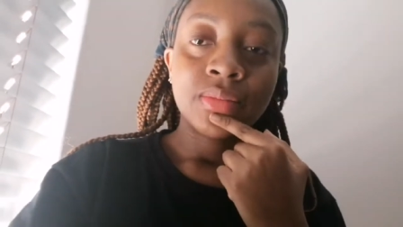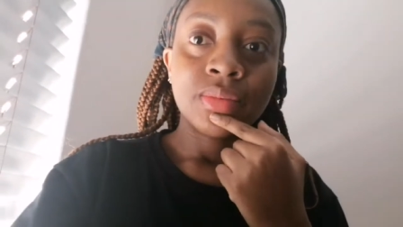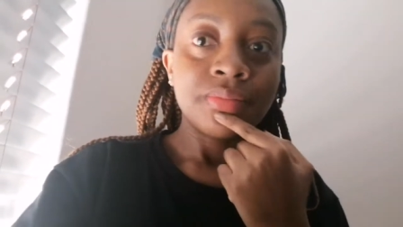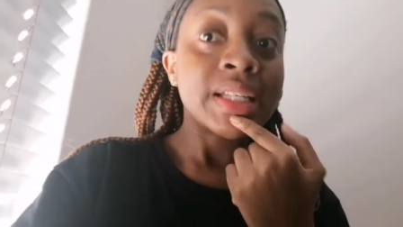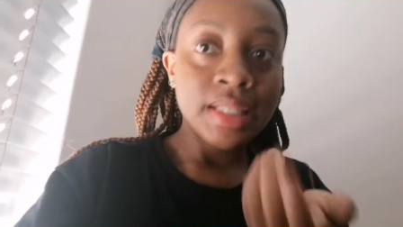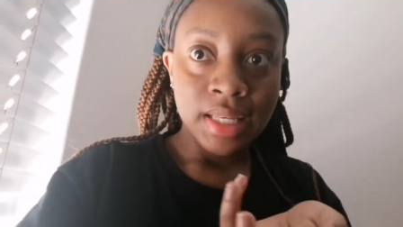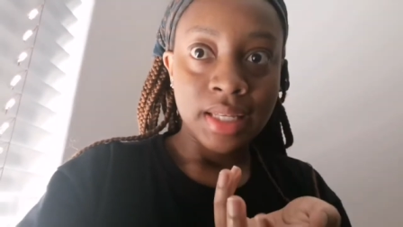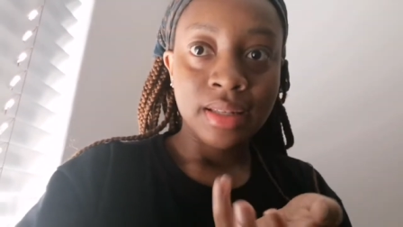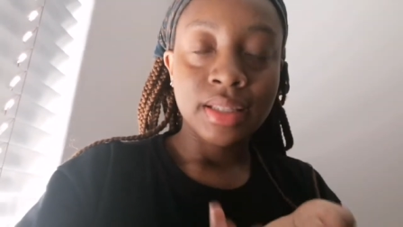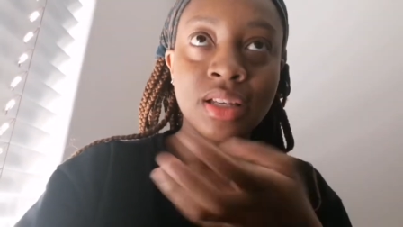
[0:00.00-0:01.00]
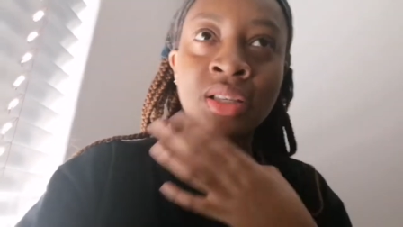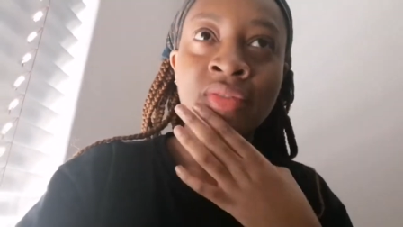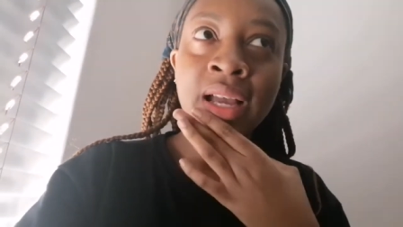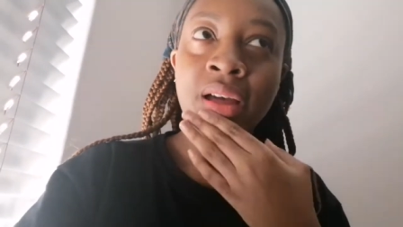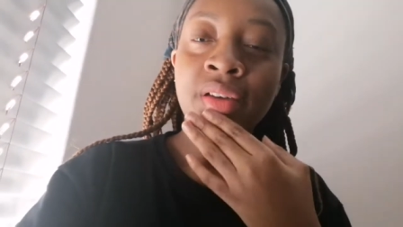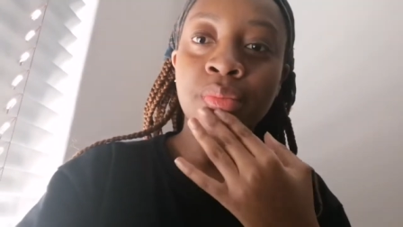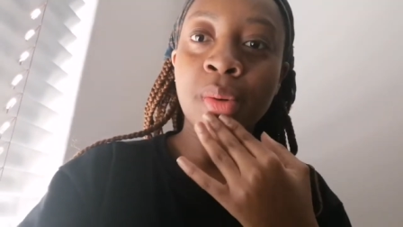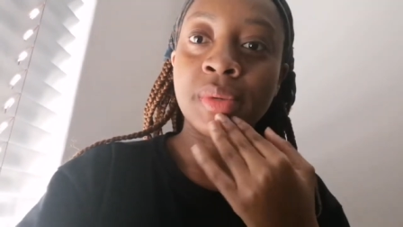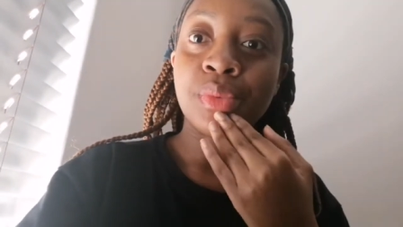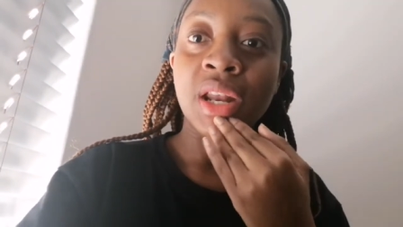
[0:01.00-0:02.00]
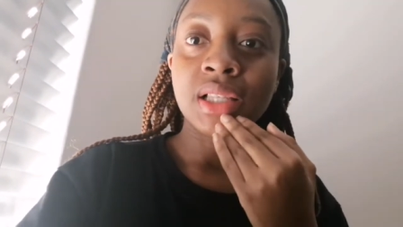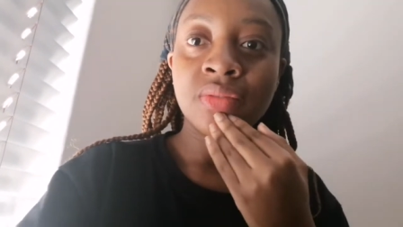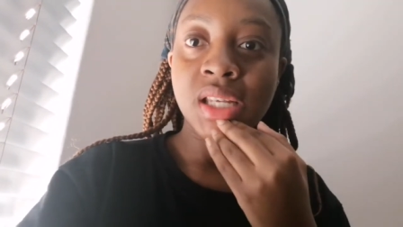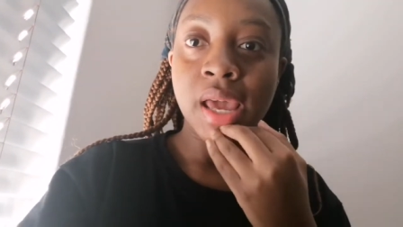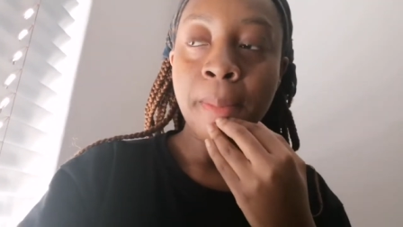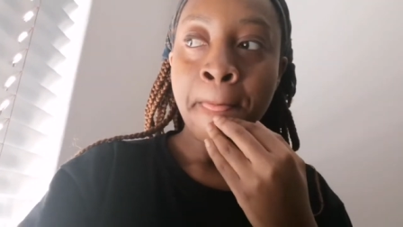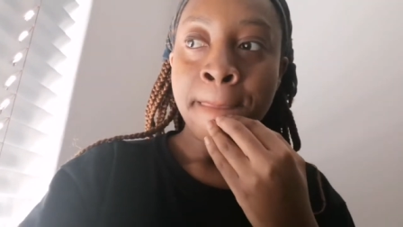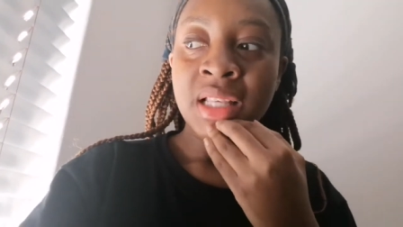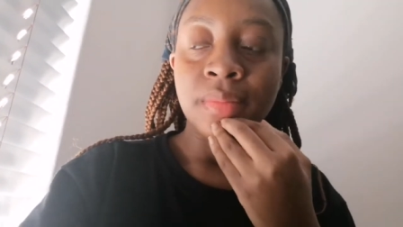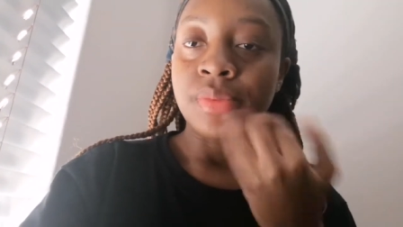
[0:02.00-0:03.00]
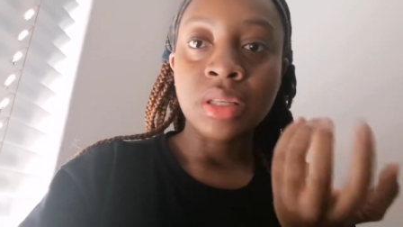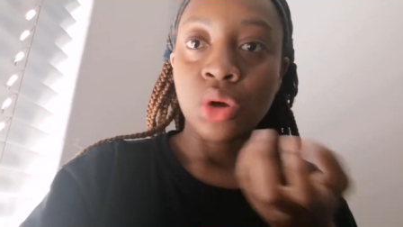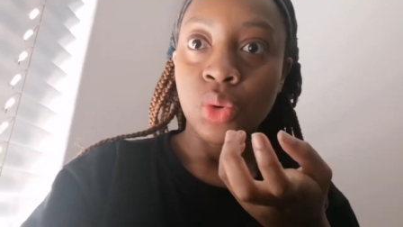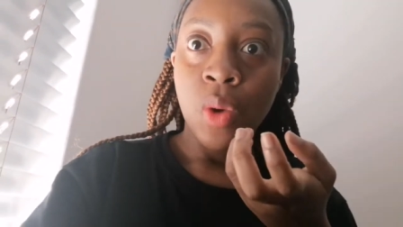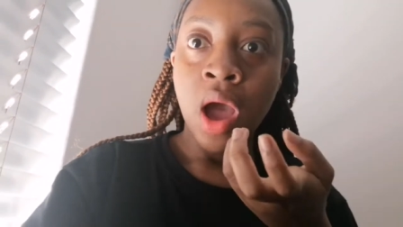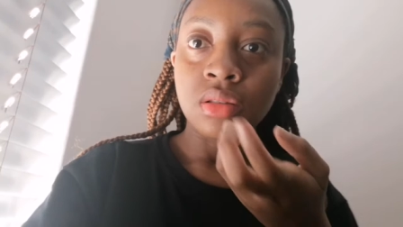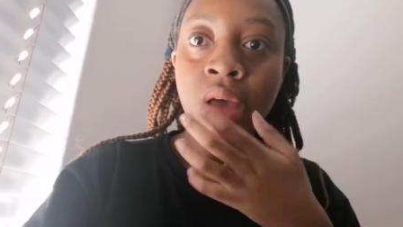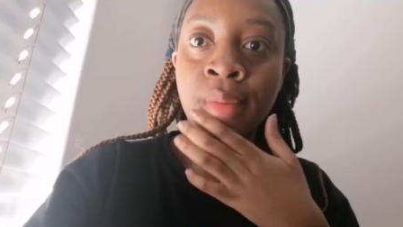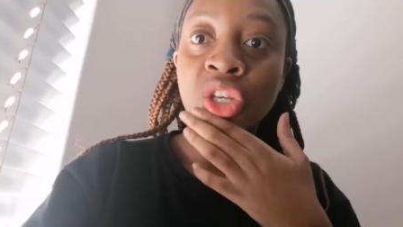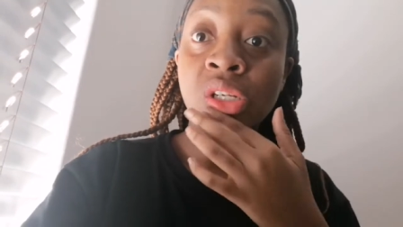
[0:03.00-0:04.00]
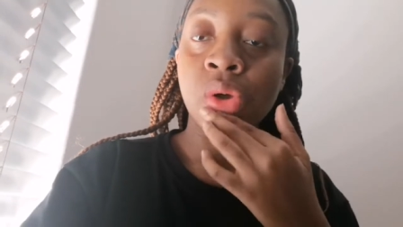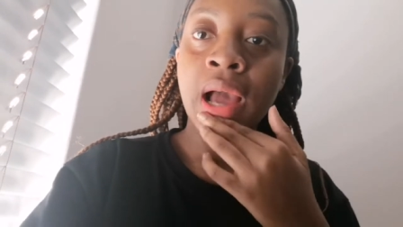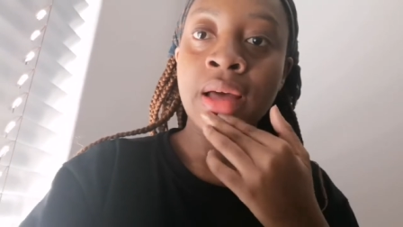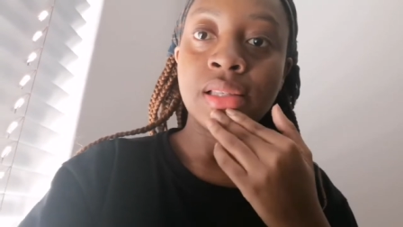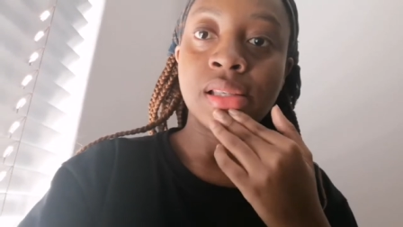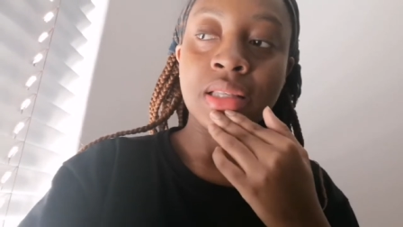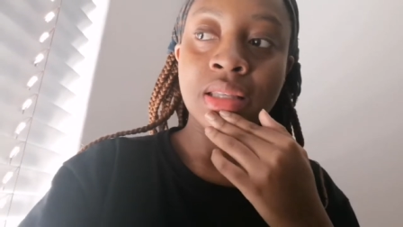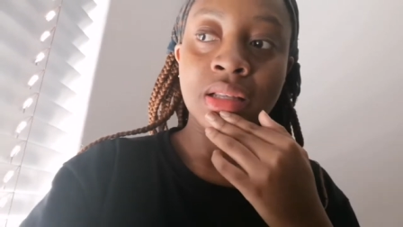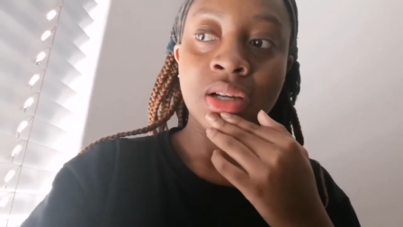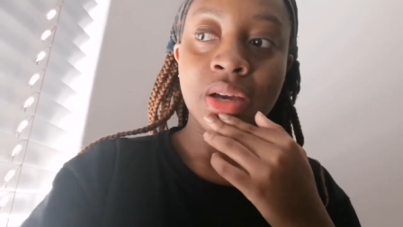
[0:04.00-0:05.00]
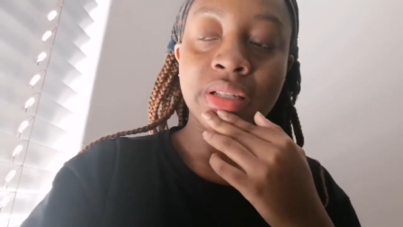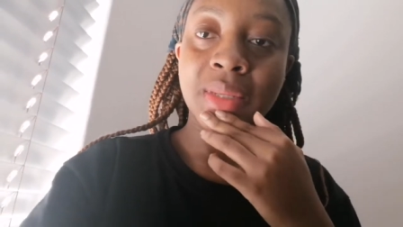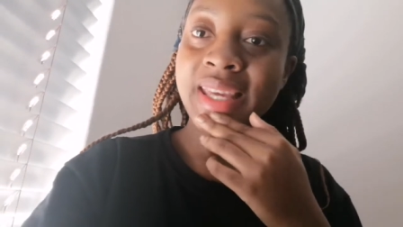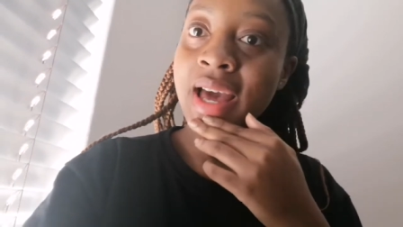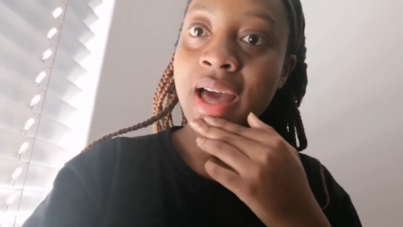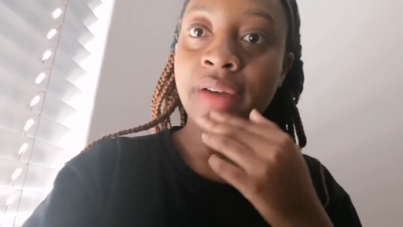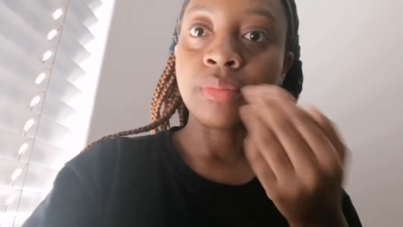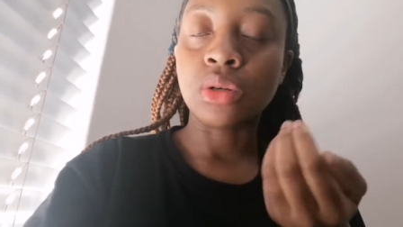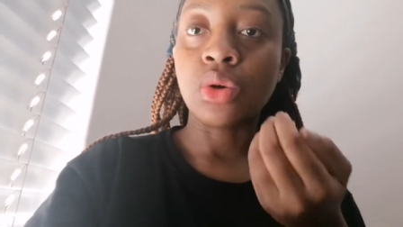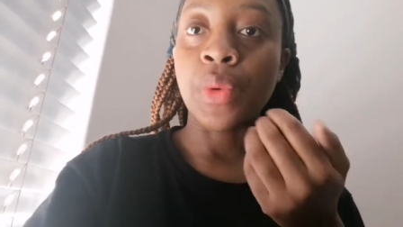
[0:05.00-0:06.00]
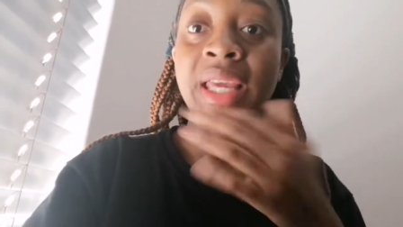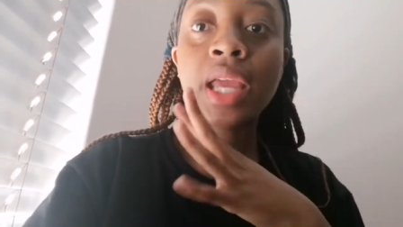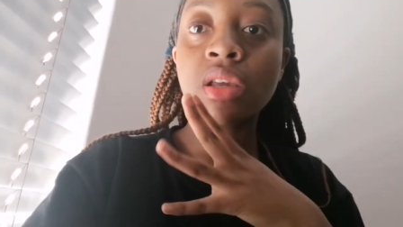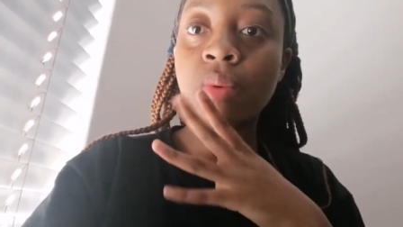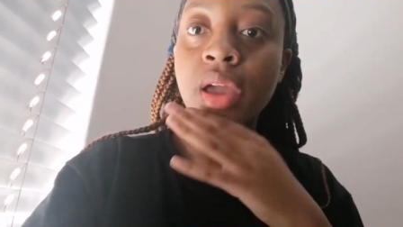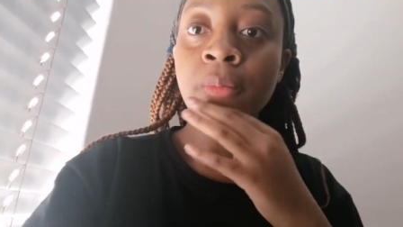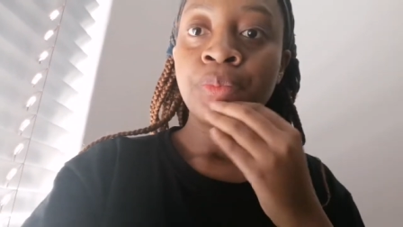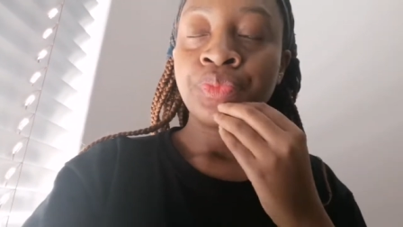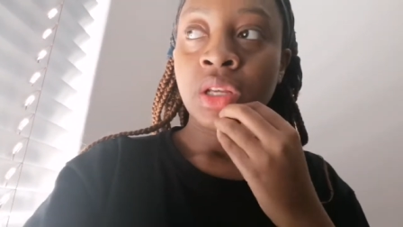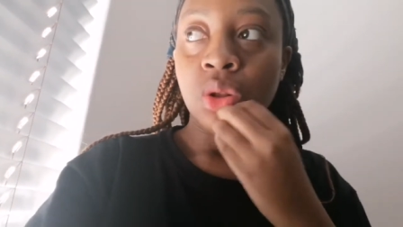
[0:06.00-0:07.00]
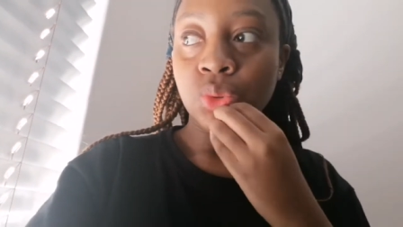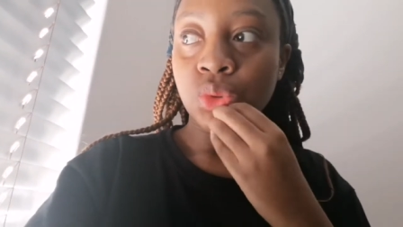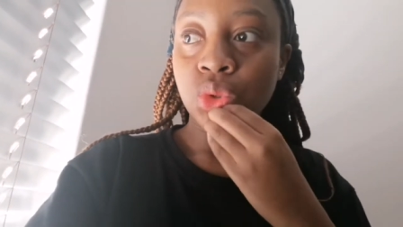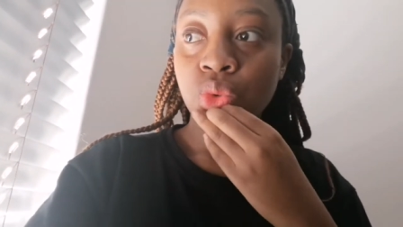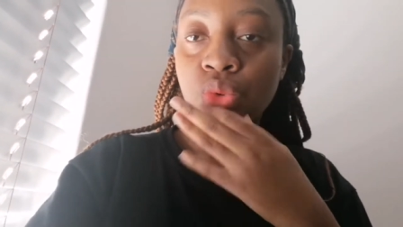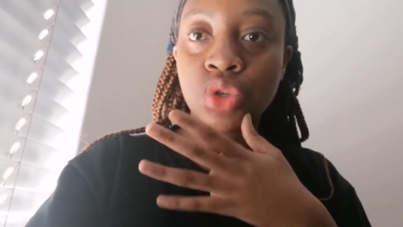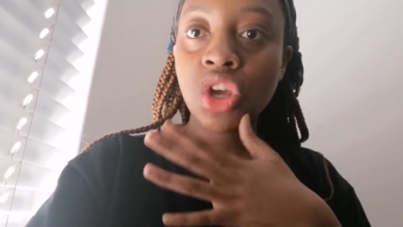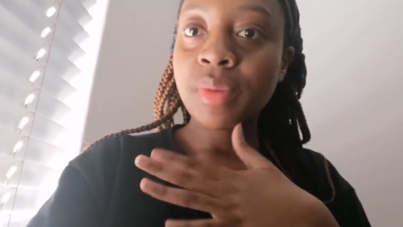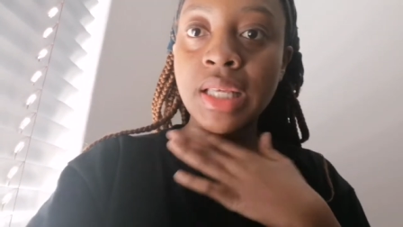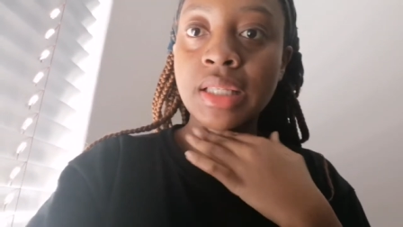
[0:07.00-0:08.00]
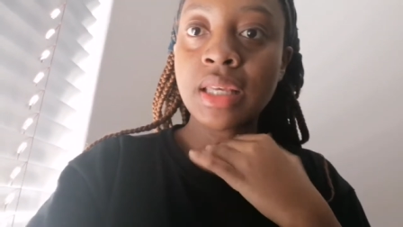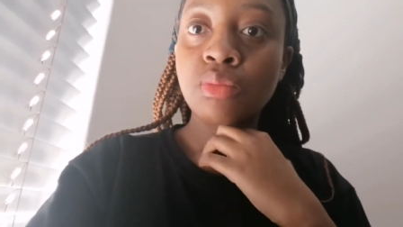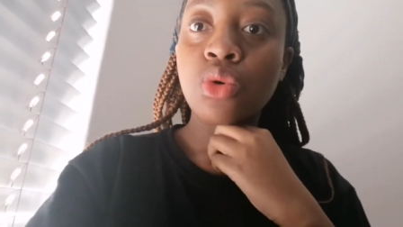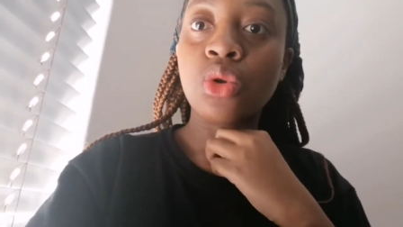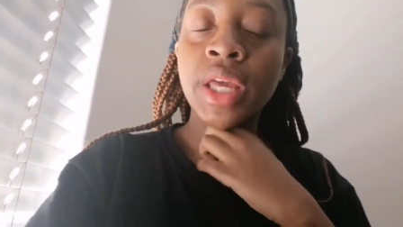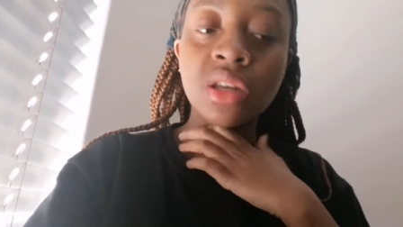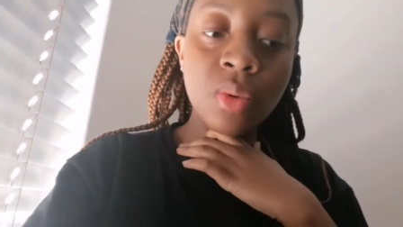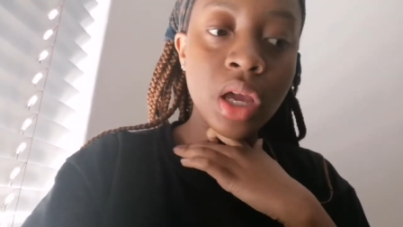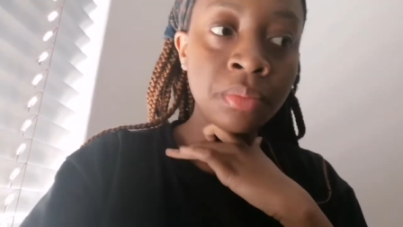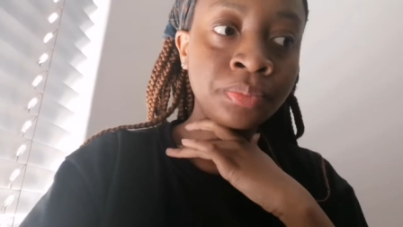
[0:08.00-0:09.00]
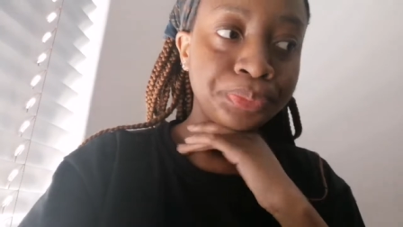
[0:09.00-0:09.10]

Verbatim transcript: Let's see let's see, because I feel like I'll have probably a productive day, simply because I want to go out. I'm actually going out since this lockdown has been here. I haven't been going anywhere close to the shopping center, the mall, or anywhere.